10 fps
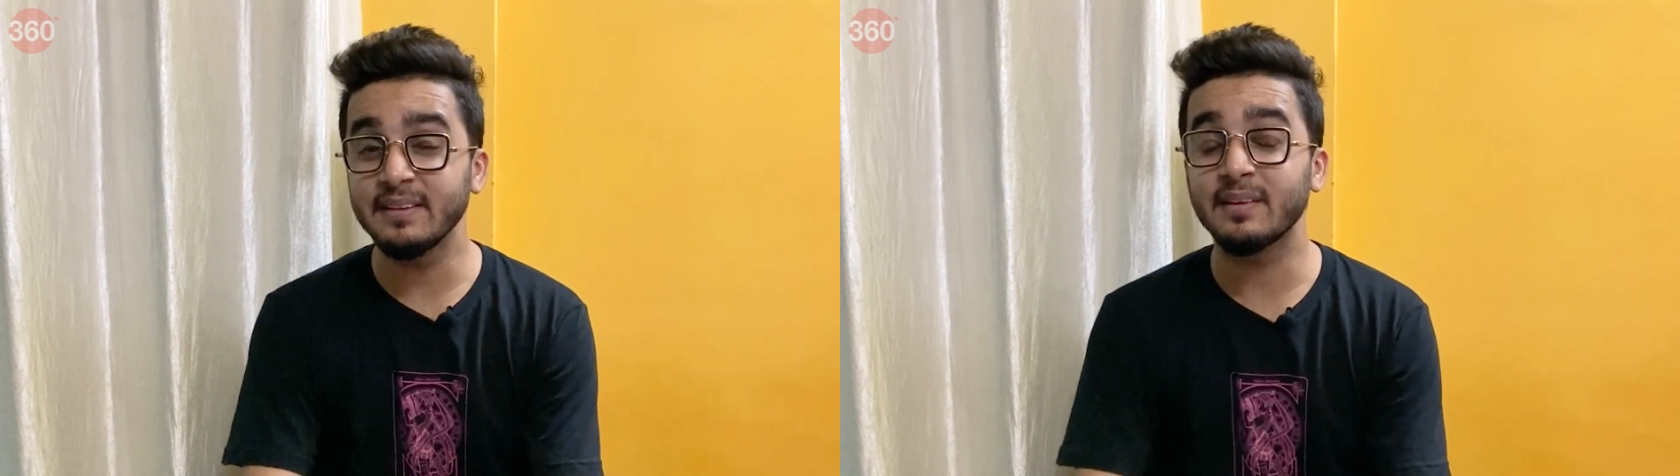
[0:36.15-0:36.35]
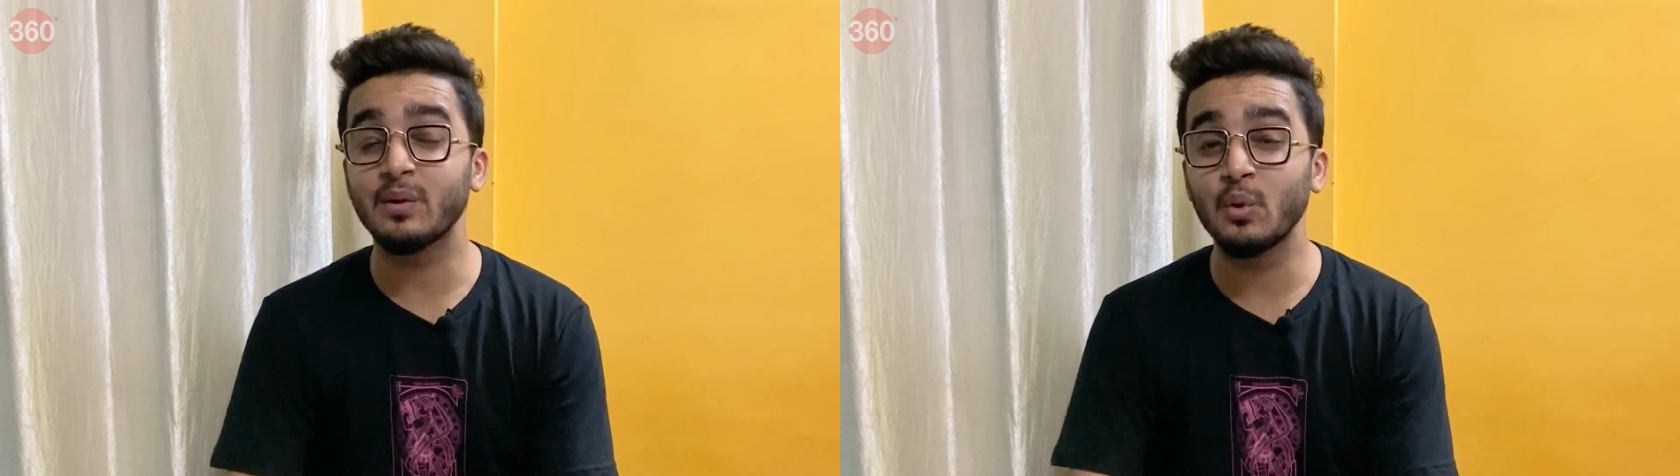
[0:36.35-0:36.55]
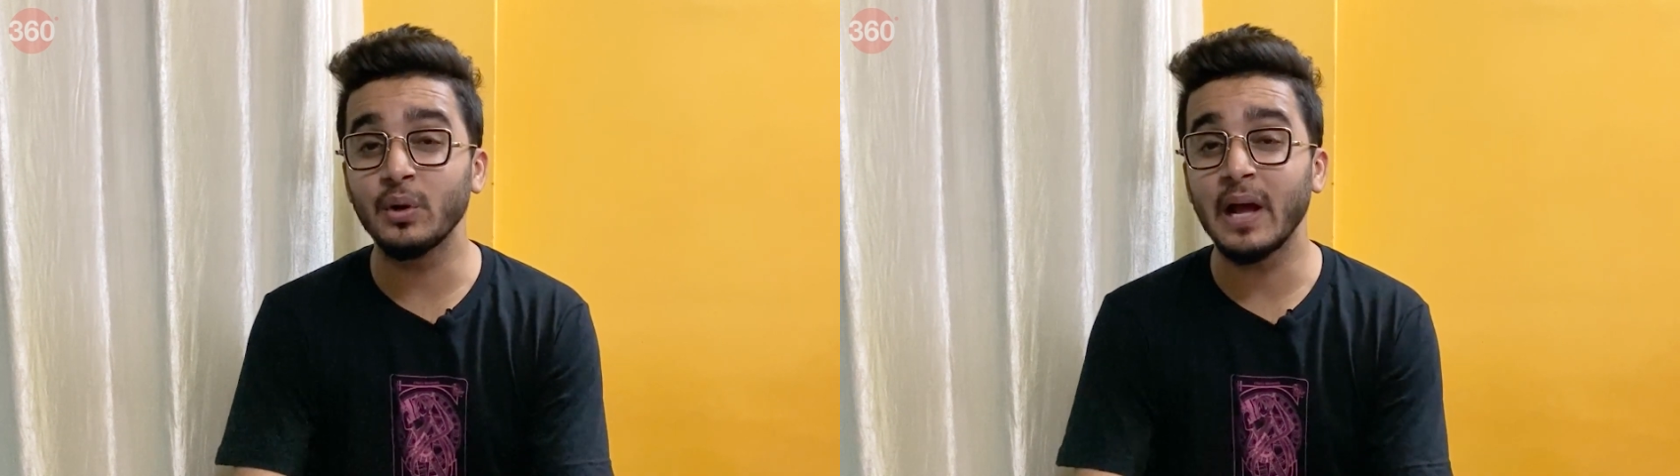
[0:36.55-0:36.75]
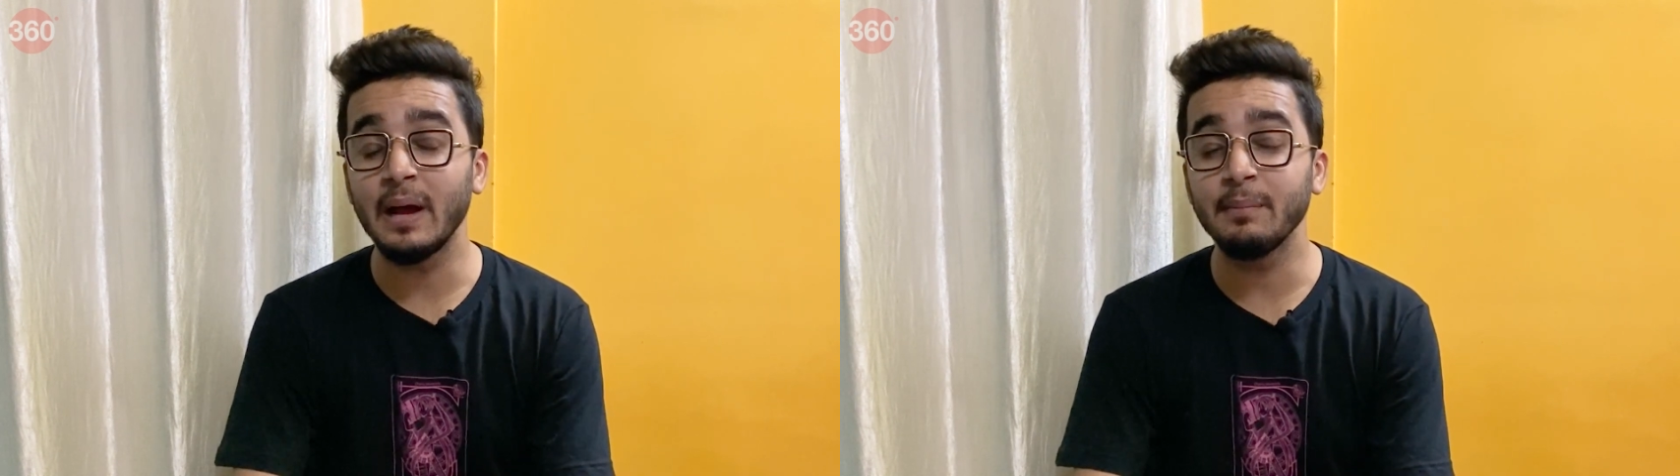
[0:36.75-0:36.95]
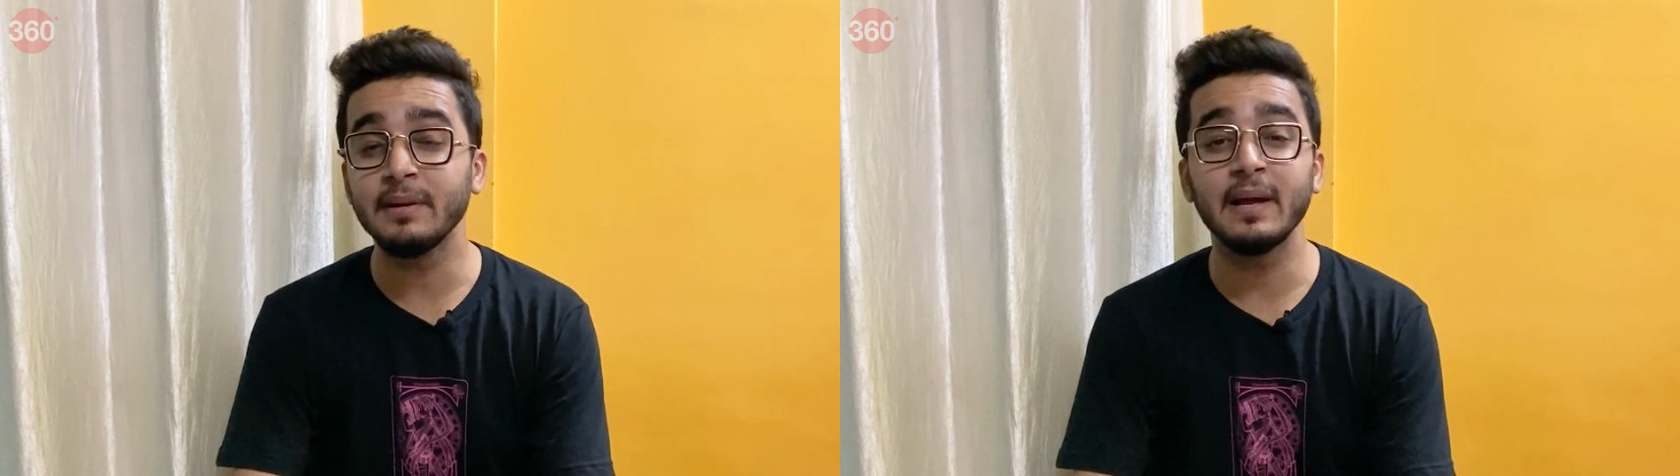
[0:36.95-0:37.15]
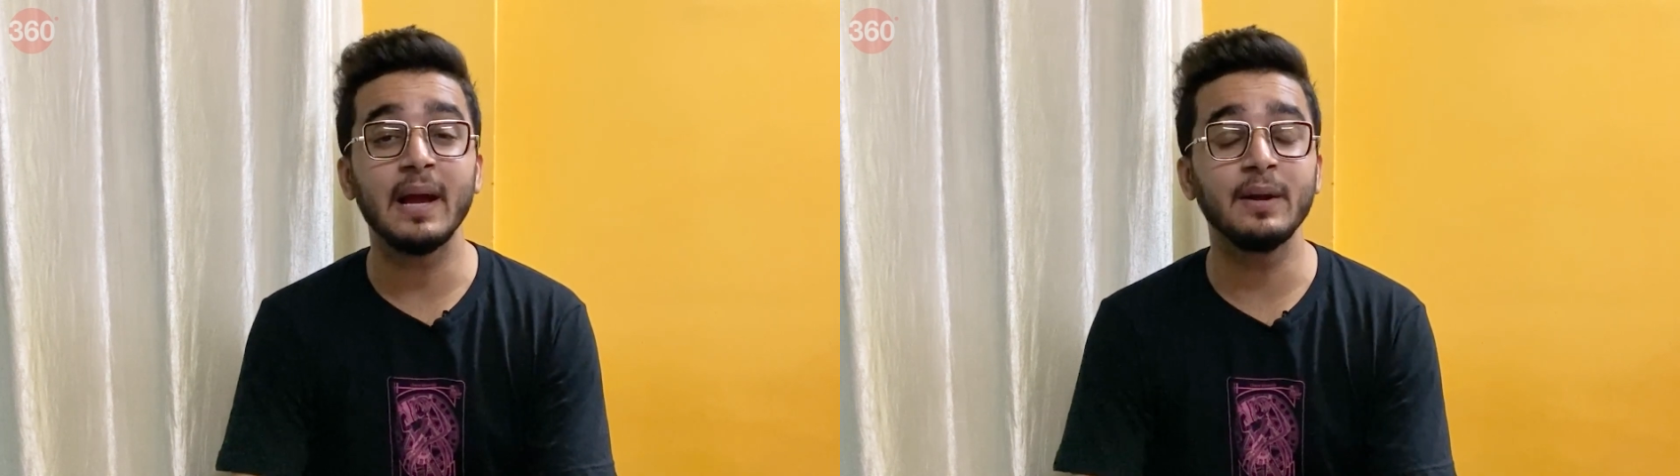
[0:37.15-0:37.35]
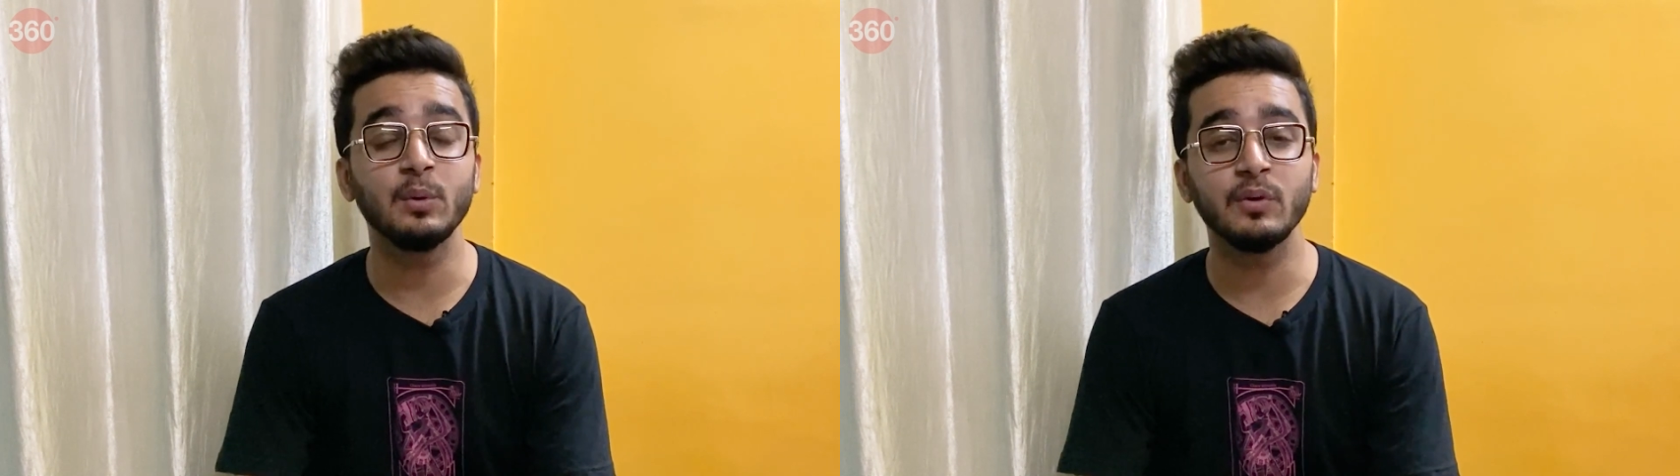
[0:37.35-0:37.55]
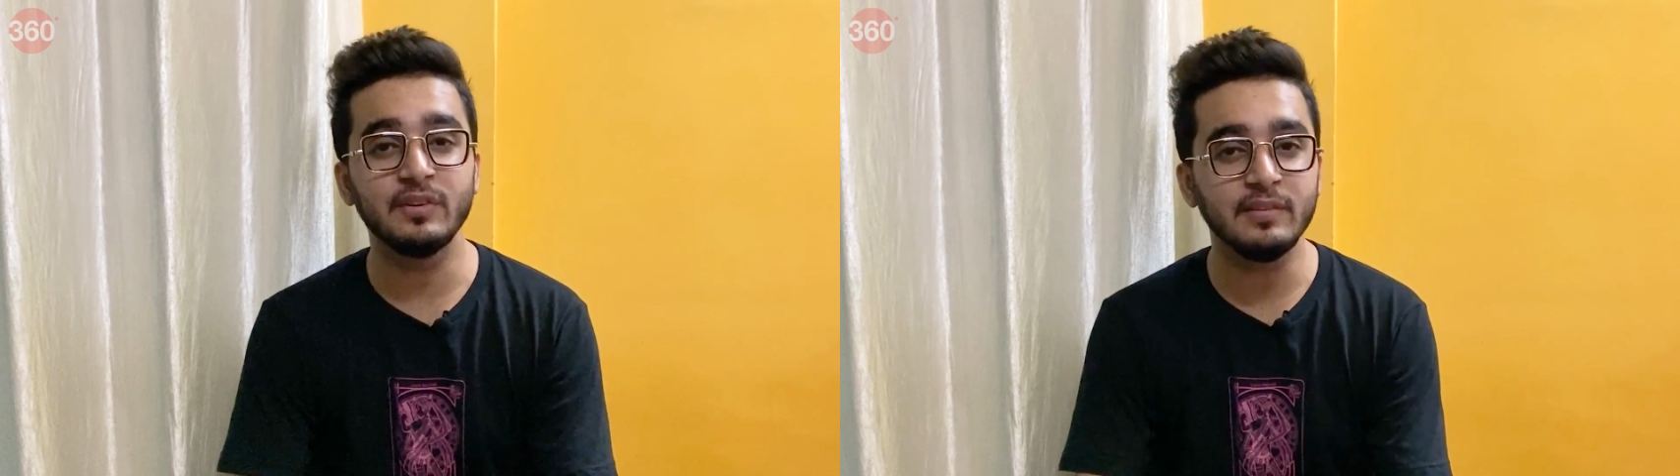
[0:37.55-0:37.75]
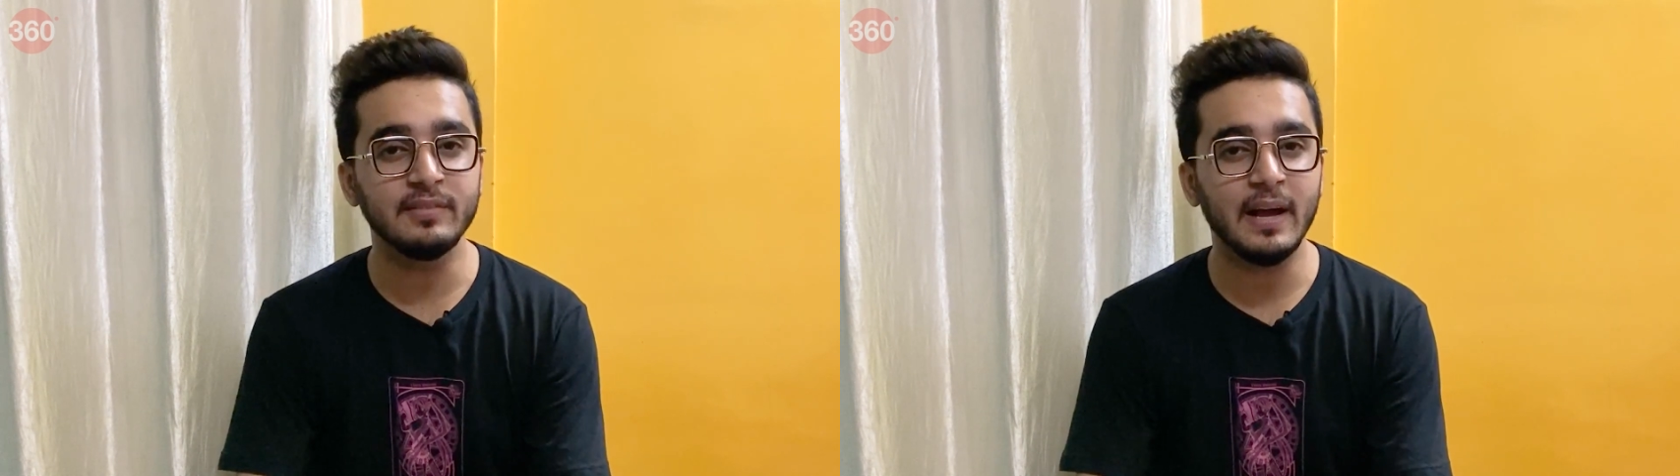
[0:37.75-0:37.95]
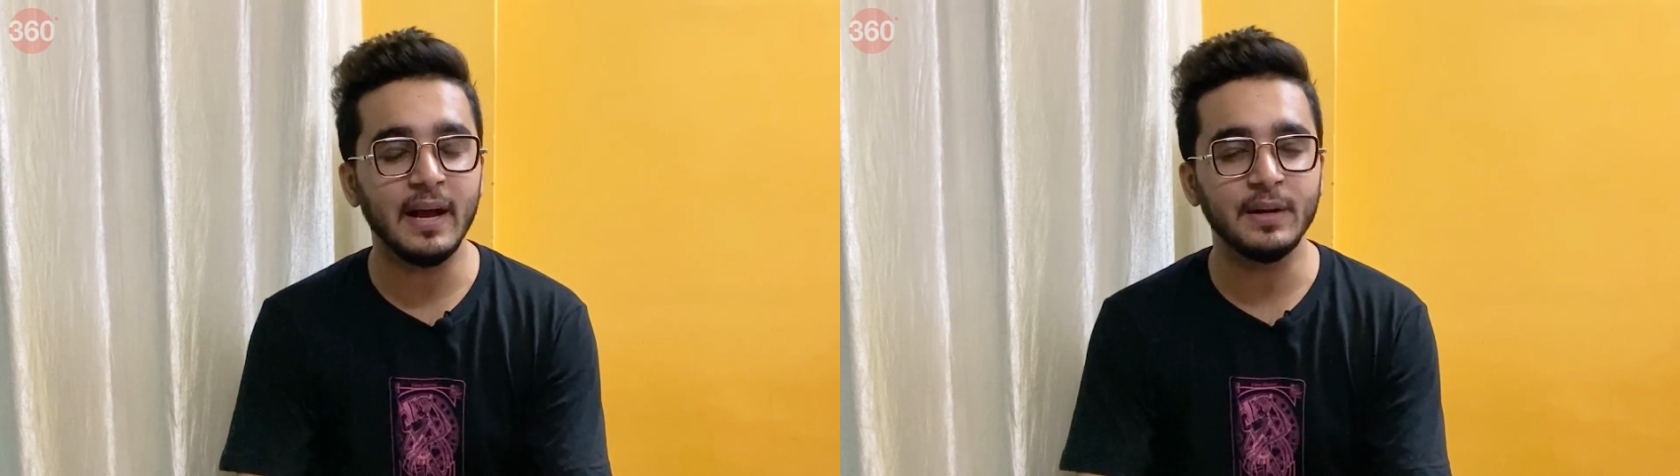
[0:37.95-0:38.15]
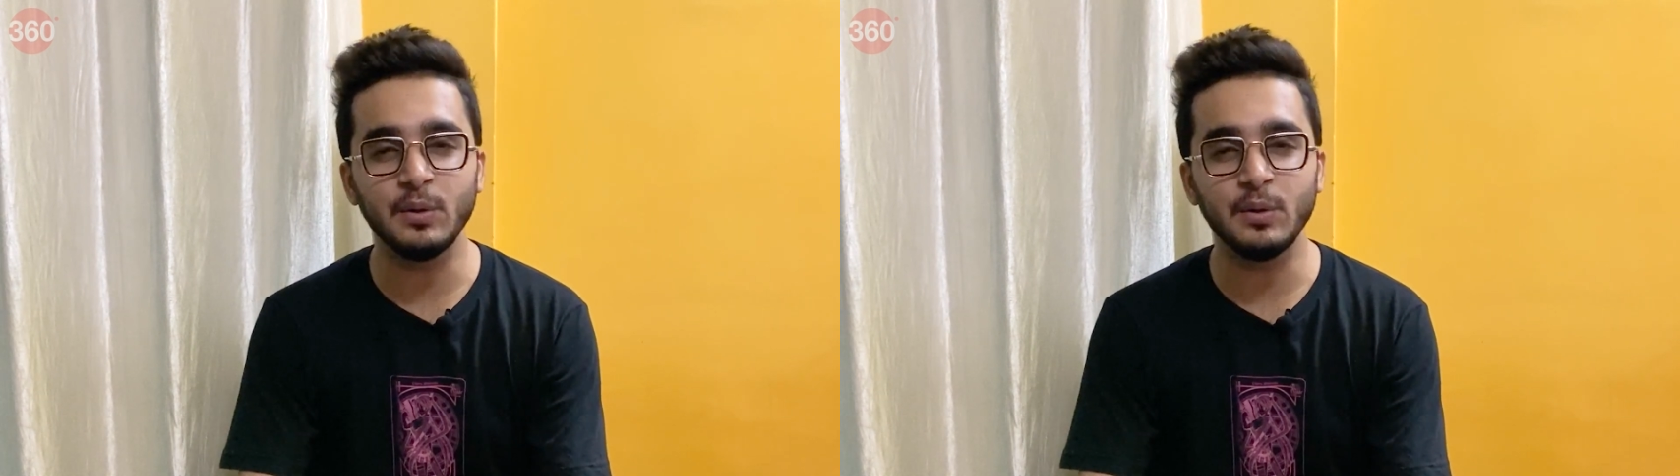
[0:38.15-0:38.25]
is a good habit and to achieve that,